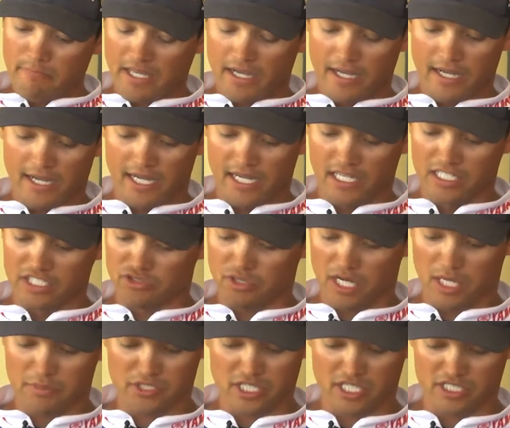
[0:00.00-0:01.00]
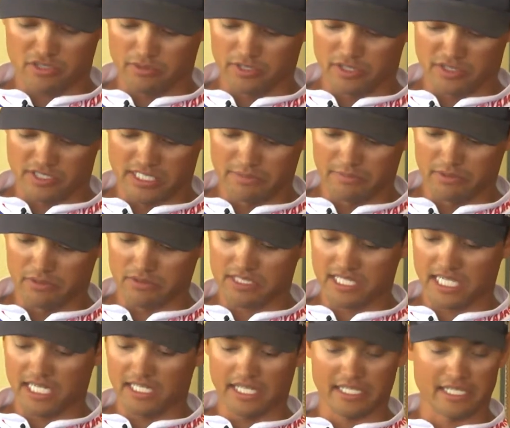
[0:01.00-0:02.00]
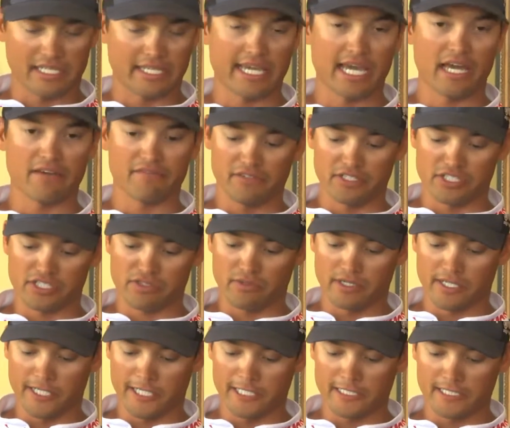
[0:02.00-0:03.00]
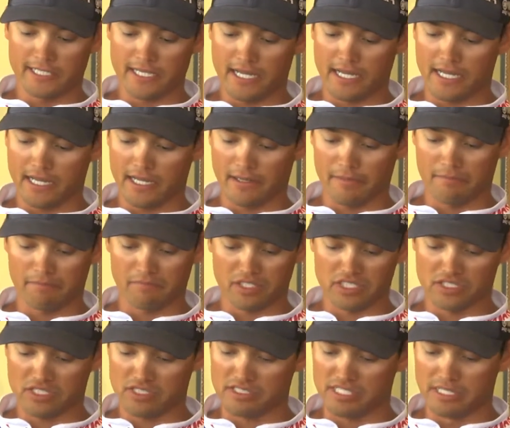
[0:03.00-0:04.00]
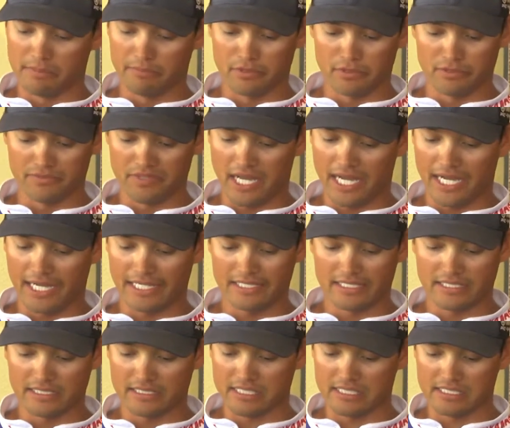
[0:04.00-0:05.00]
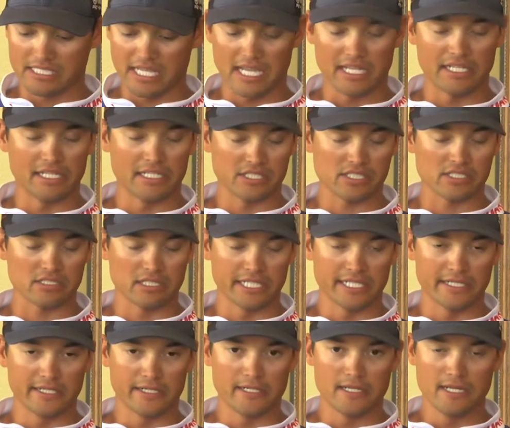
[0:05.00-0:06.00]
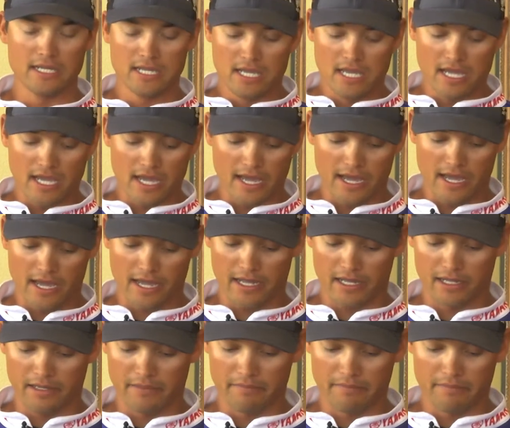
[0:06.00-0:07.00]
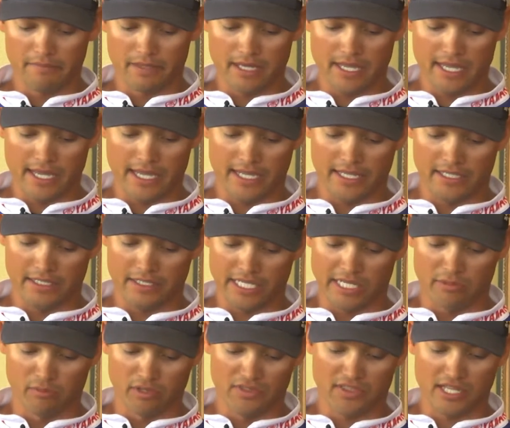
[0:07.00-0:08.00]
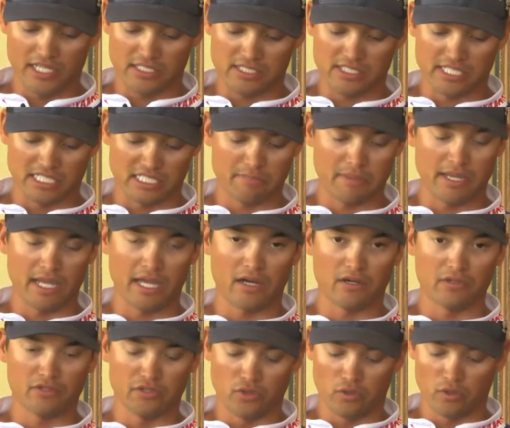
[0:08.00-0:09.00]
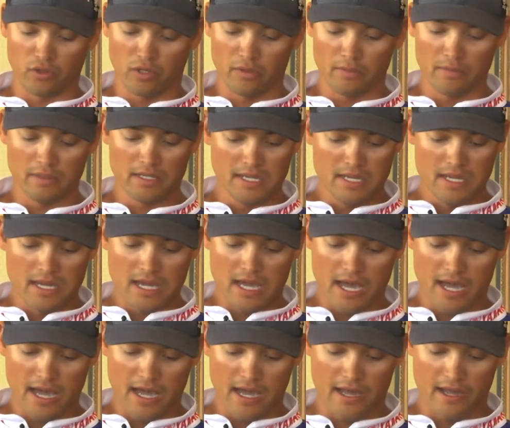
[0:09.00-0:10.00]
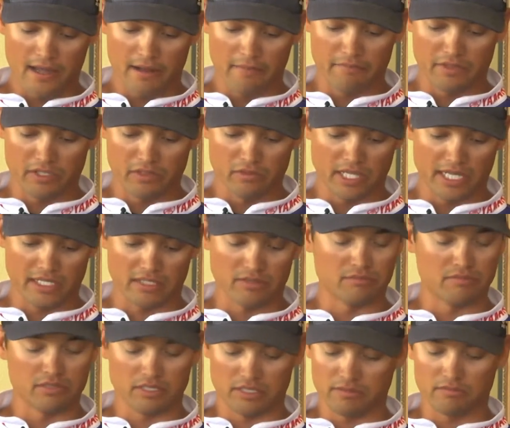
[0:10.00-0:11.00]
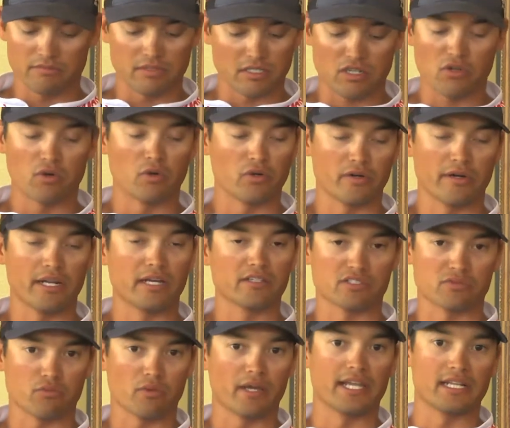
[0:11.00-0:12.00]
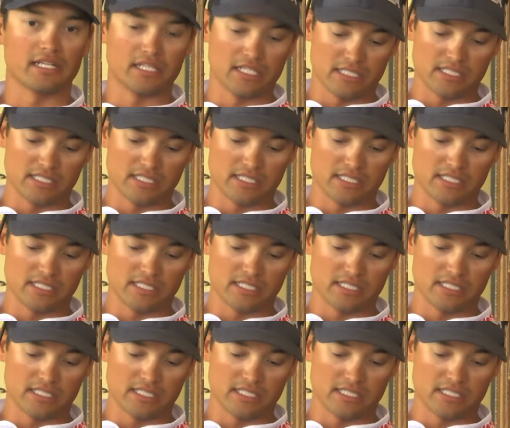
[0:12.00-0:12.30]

Drop shot's real simple. It's kind of like a catfish rig, just a simple 9 to 10 inch leader. And with that 6-pound norm, you like a 1/4 ounce weight